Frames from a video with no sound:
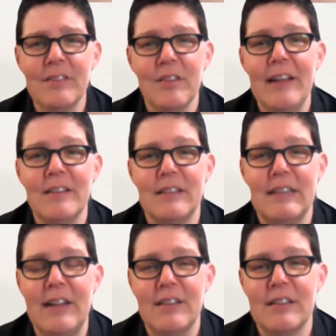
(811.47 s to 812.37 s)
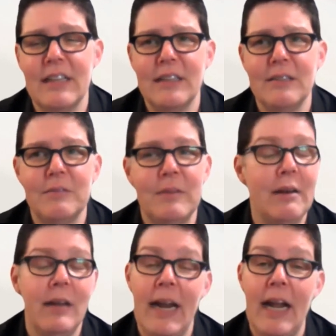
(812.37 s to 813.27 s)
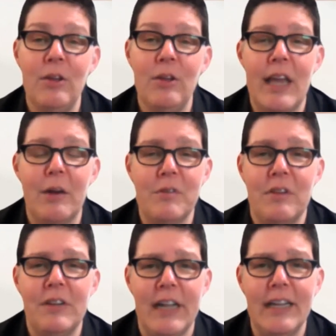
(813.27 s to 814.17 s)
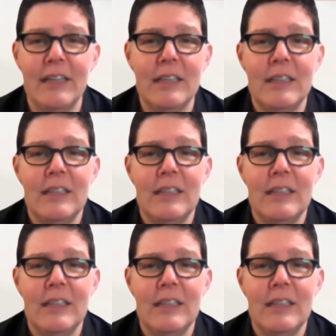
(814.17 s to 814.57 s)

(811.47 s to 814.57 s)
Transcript: so that's and I use cannabis every day.